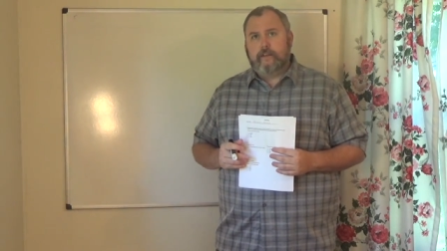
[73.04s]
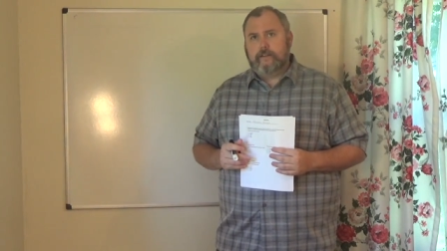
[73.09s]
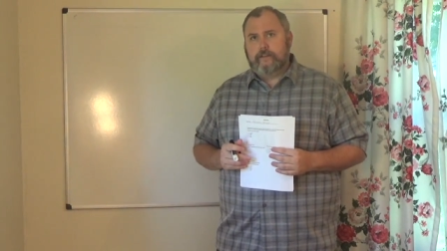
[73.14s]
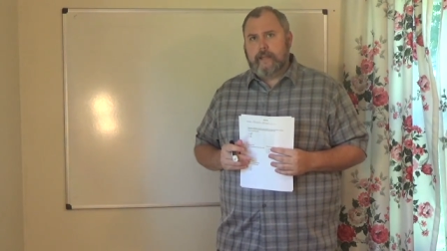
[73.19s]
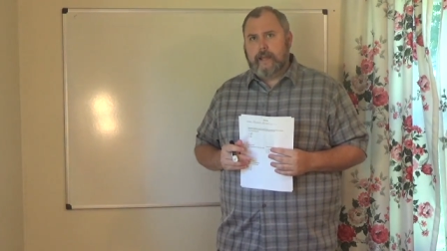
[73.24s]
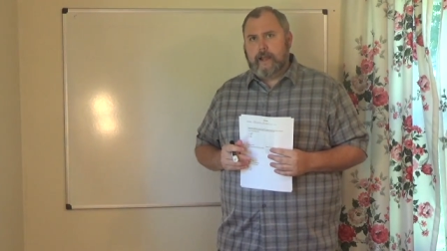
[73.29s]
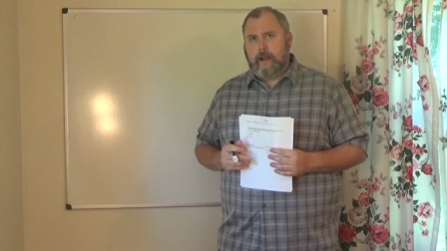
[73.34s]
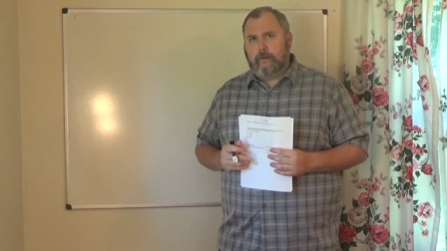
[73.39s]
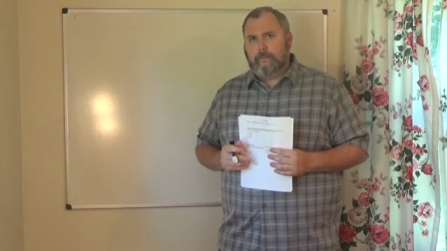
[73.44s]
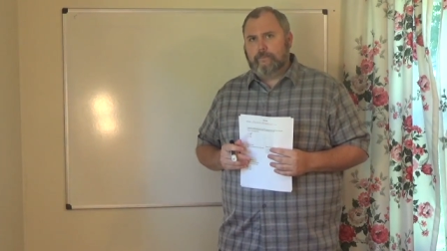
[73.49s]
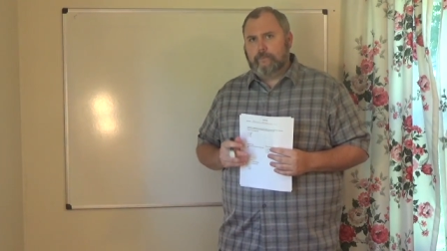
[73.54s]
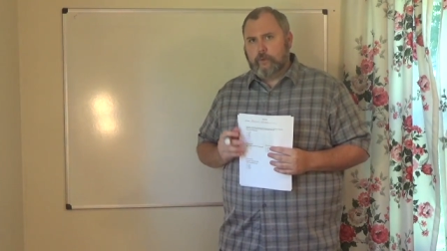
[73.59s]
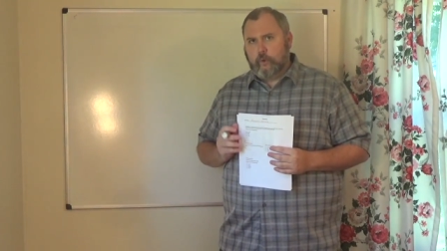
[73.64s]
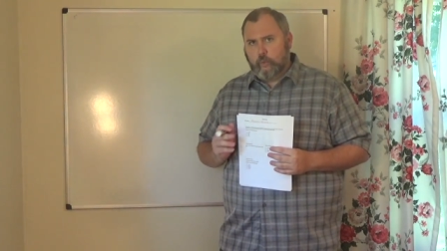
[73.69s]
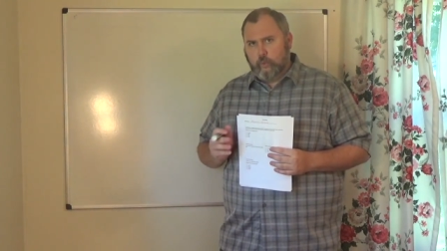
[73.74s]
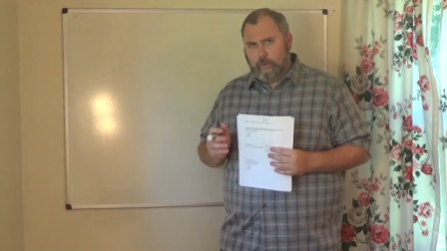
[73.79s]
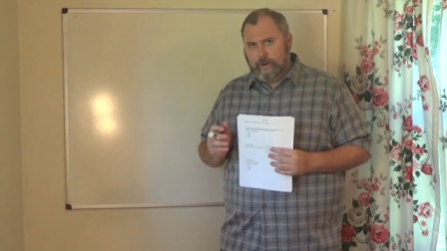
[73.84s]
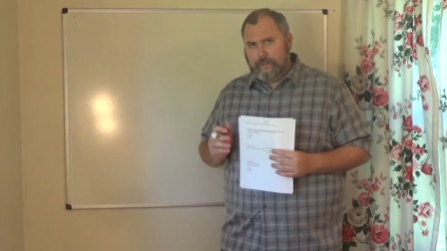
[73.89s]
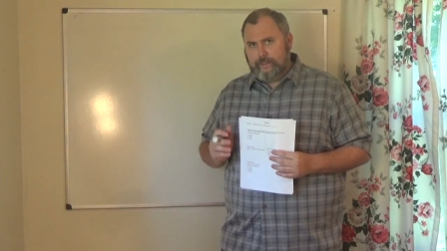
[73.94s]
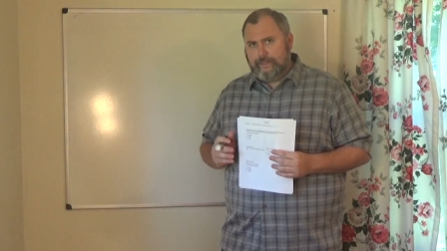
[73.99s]
now
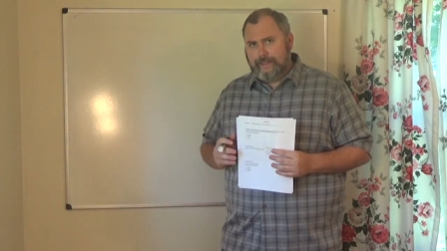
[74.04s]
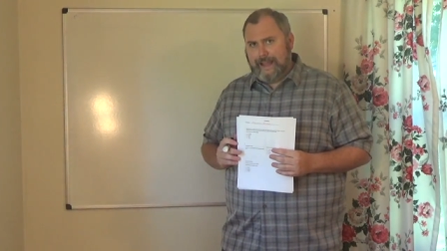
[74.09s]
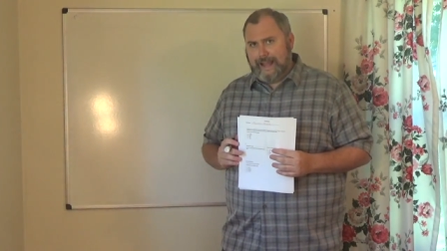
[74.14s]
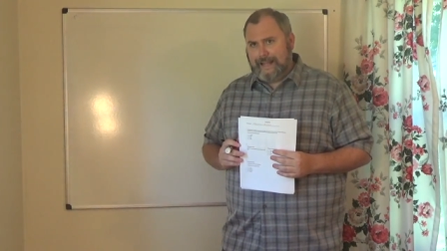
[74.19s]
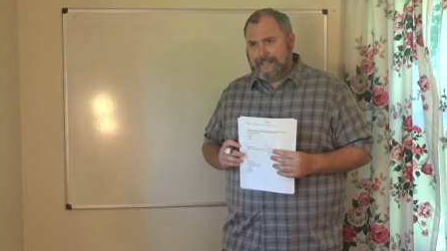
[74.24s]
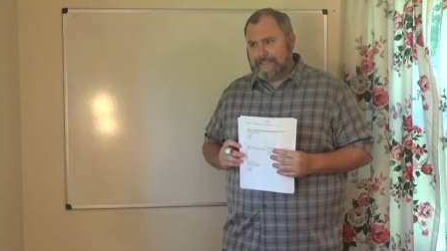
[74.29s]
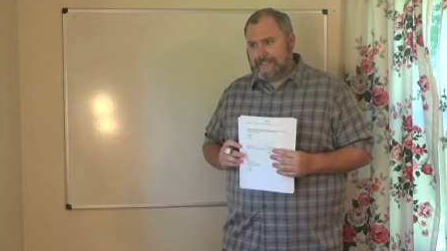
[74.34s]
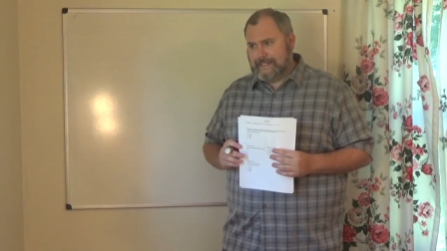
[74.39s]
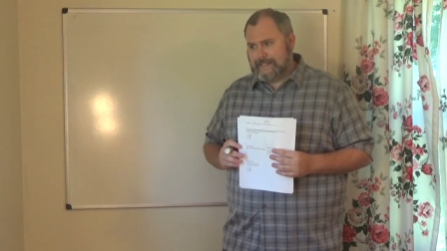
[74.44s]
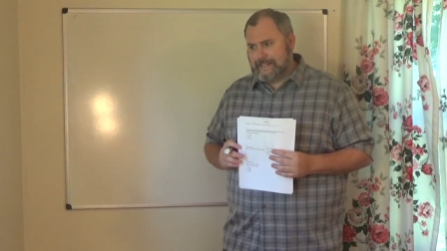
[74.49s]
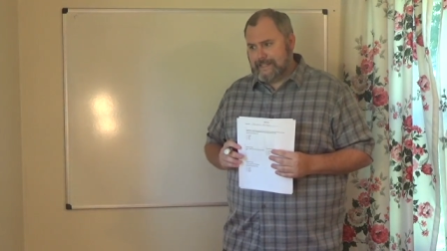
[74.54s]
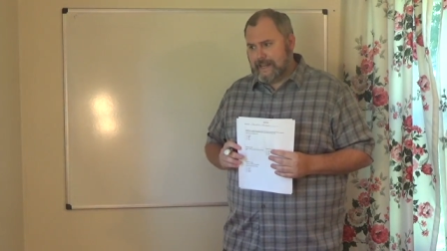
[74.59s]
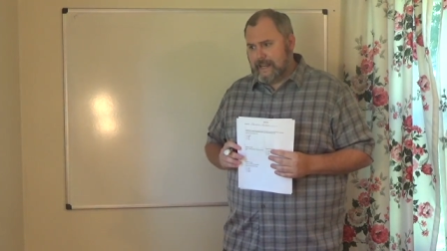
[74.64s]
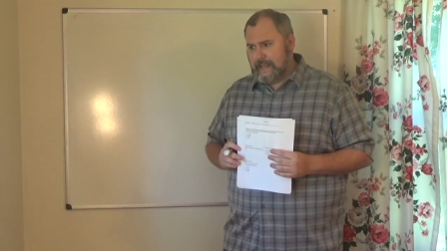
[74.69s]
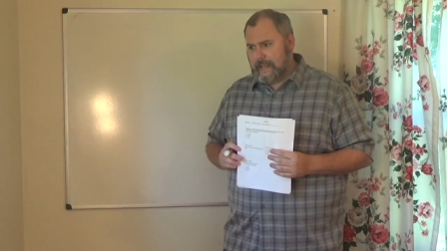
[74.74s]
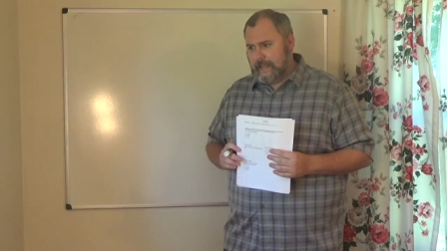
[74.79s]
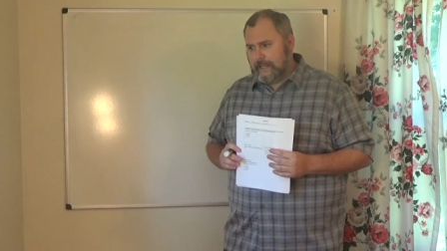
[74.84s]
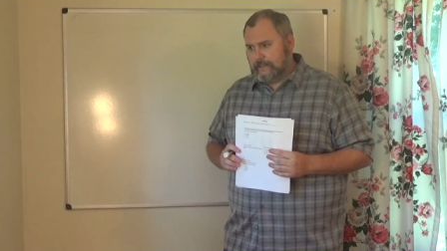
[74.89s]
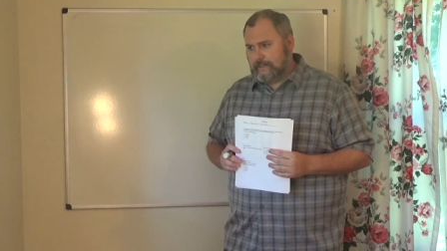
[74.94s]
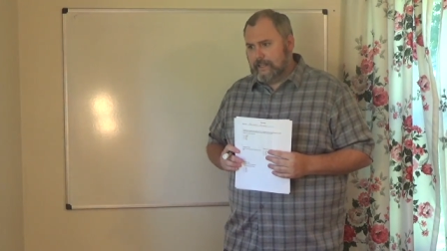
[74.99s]
with that
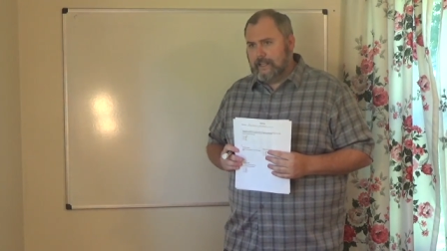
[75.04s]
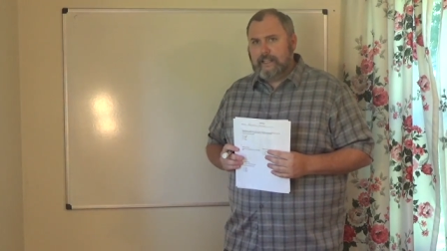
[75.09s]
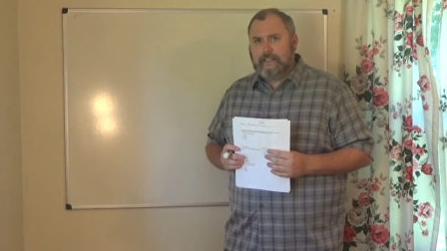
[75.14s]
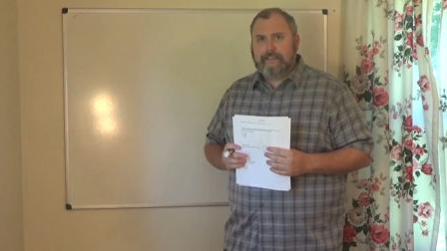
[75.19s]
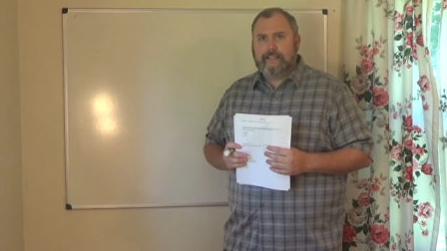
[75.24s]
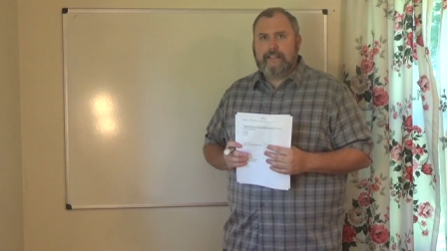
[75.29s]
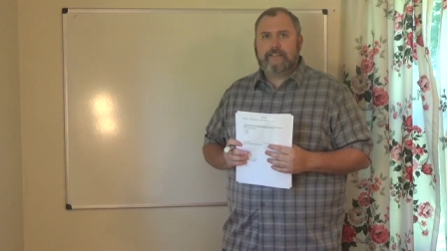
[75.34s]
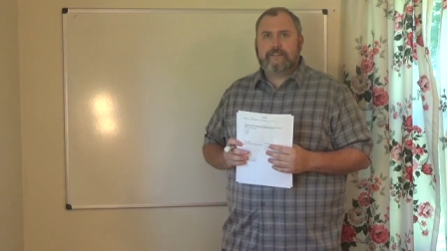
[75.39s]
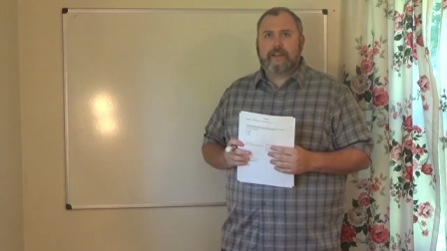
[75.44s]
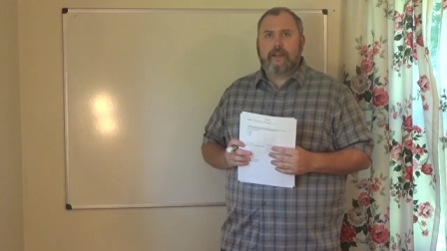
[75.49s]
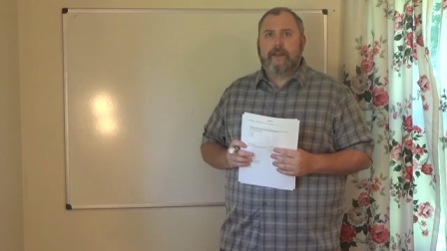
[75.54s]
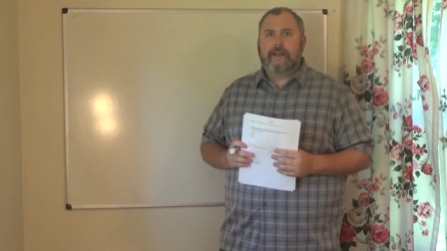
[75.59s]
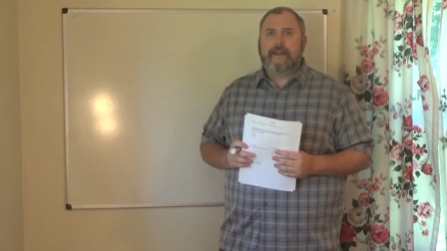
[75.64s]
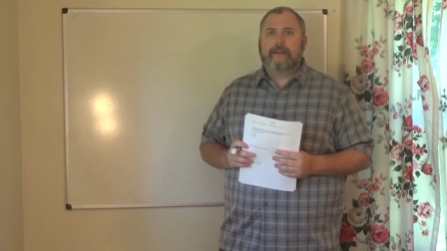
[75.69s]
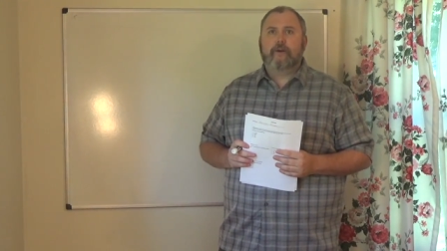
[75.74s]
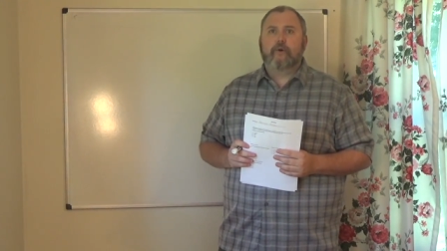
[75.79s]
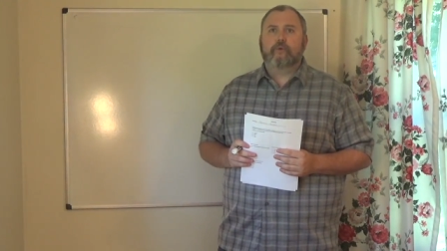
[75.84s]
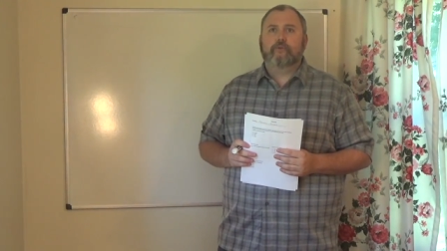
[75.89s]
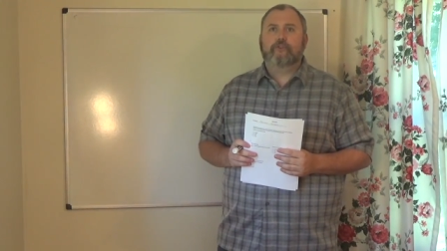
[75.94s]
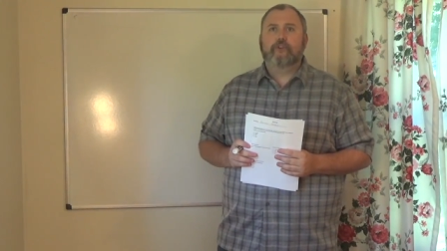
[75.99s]
said, let's go ahead
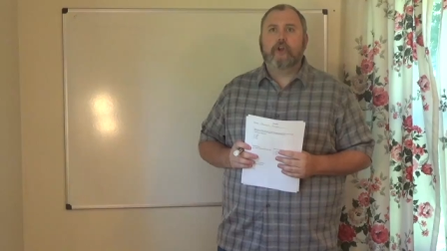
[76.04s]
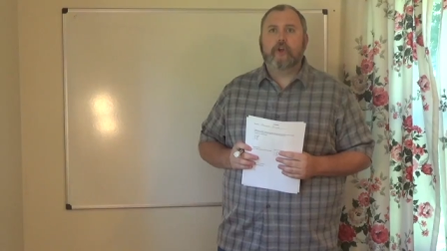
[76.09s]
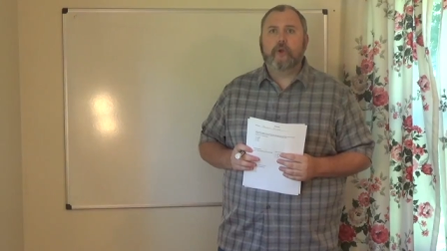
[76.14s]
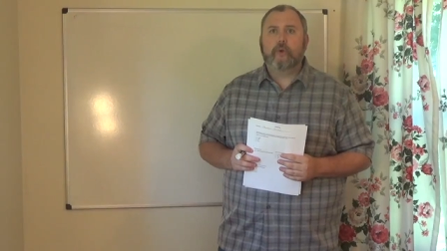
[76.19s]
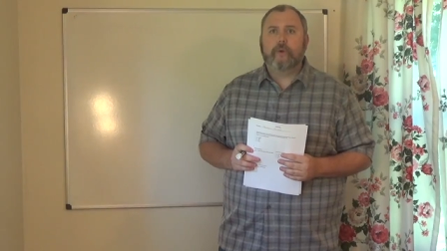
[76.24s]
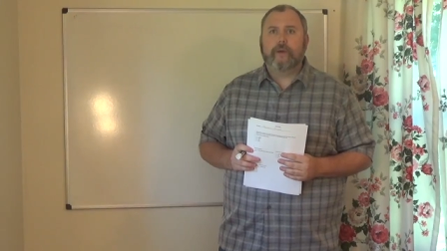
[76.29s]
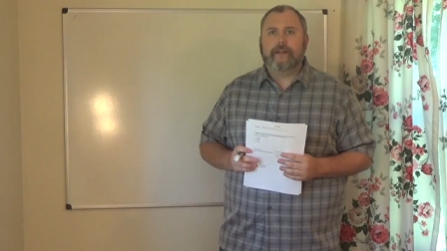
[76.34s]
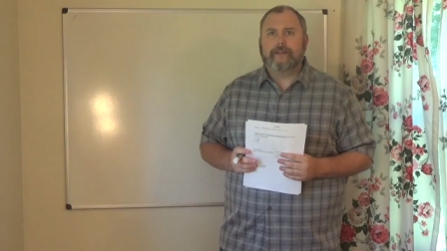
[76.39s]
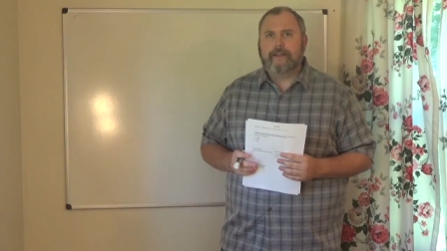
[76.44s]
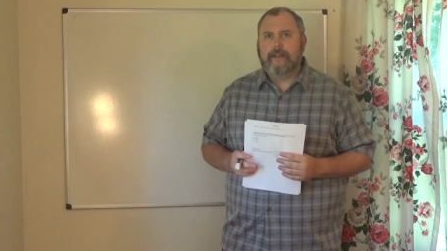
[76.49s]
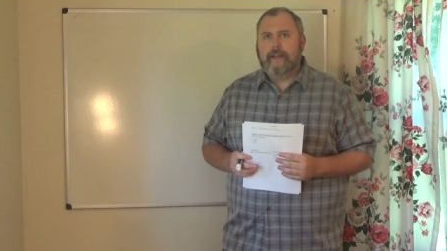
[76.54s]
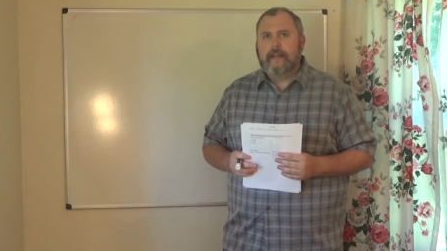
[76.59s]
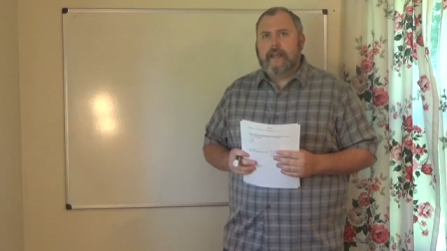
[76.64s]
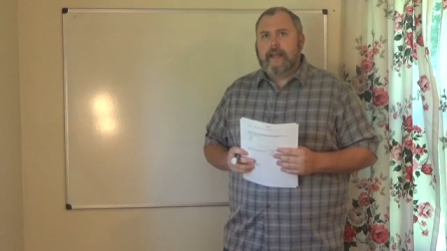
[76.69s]
on to it.